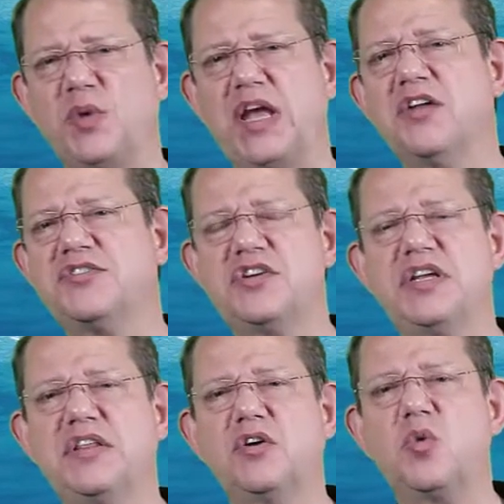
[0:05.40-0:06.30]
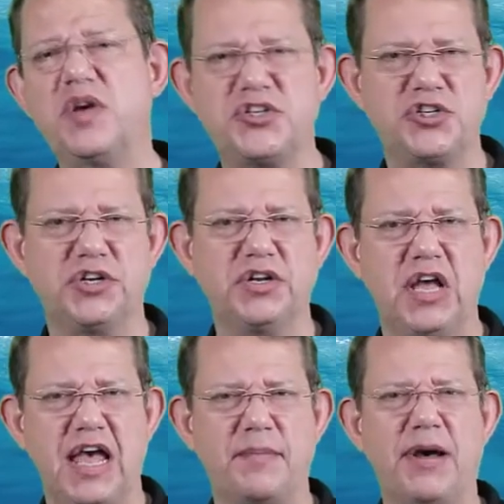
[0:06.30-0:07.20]
we're answering the question
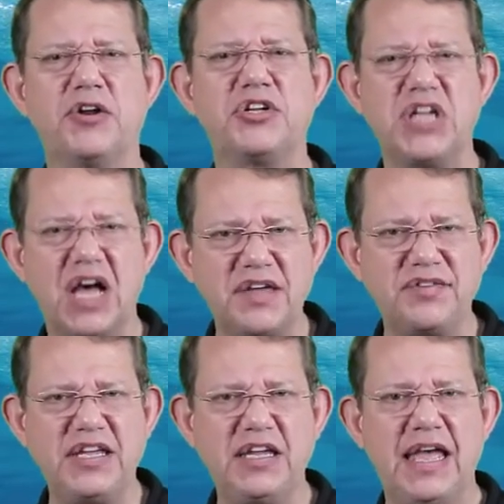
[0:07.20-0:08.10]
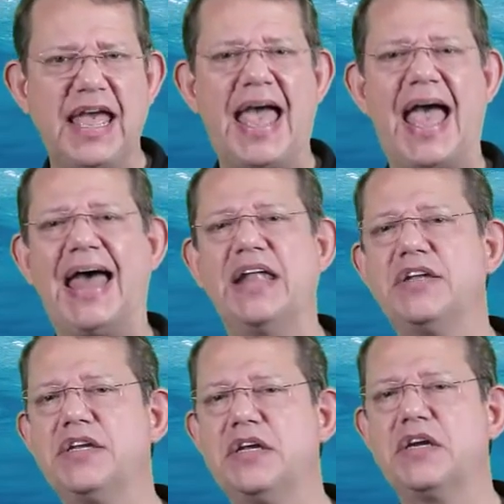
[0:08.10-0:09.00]
about diving
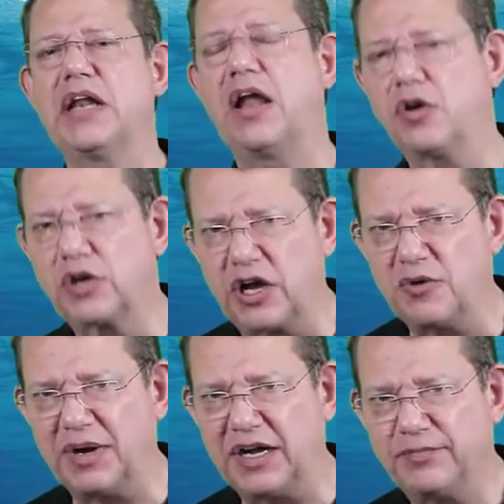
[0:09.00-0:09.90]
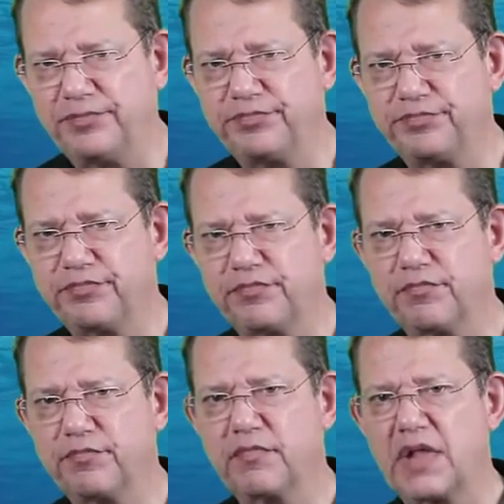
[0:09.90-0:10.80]
and glaucoma.
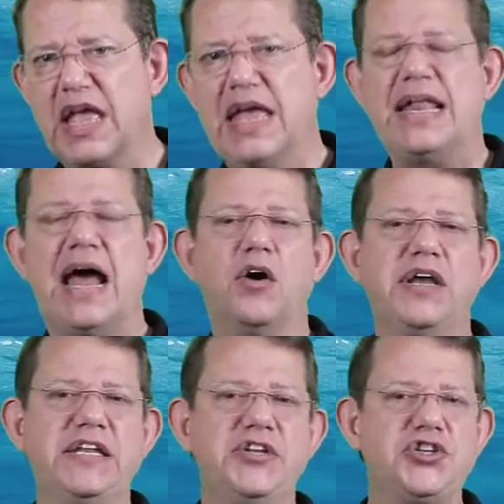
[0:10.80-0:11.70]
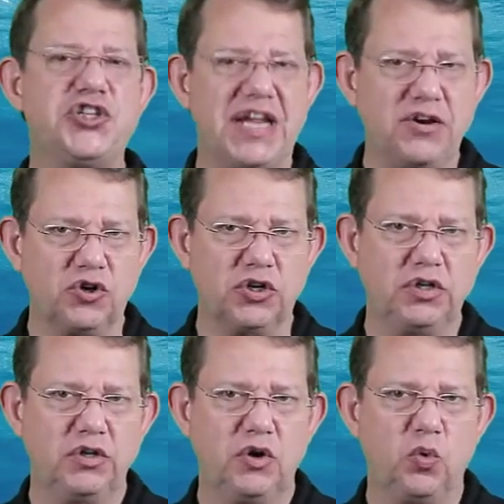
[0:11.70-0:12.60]
Now, in
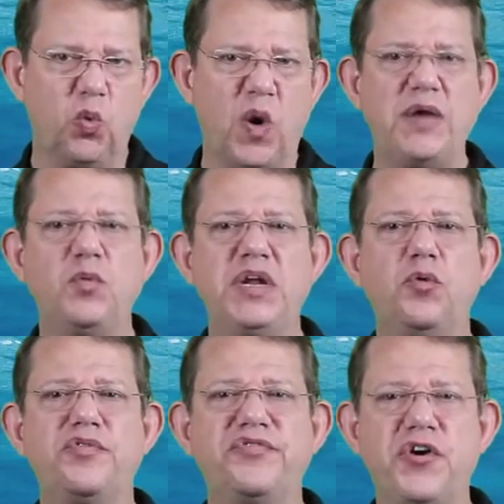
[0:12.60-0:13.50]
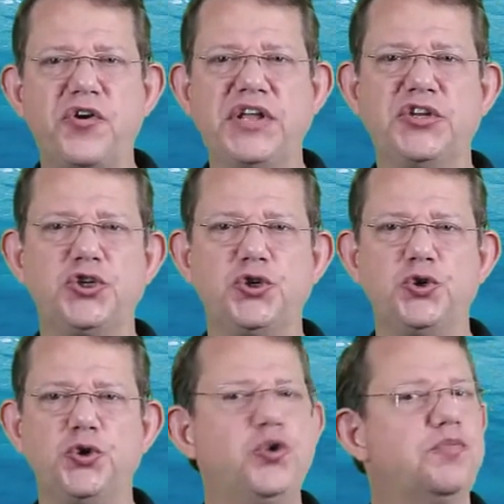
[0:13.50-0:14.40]
general, when we're referring
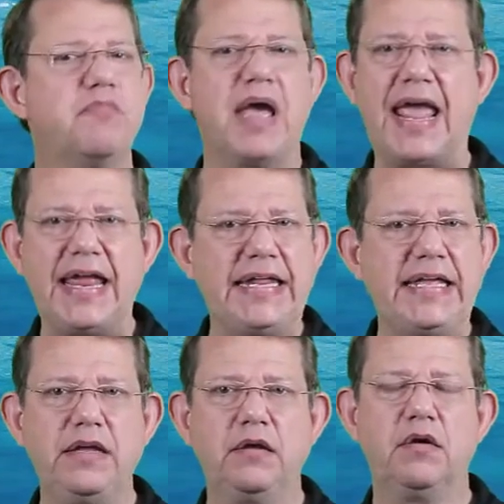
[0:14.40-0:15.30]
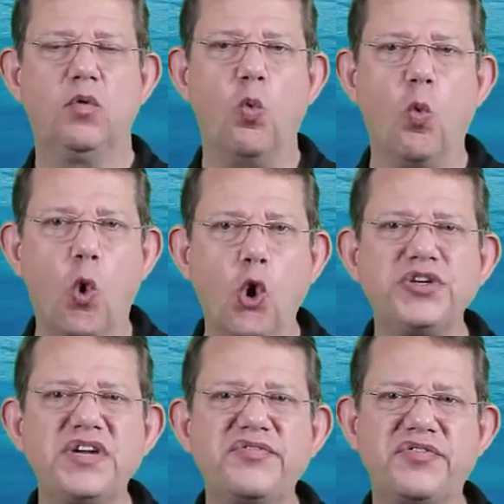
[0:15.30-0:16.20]
to any
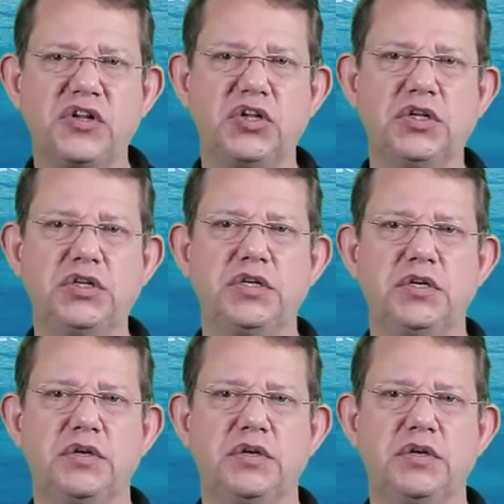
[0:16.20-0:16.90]
water-filled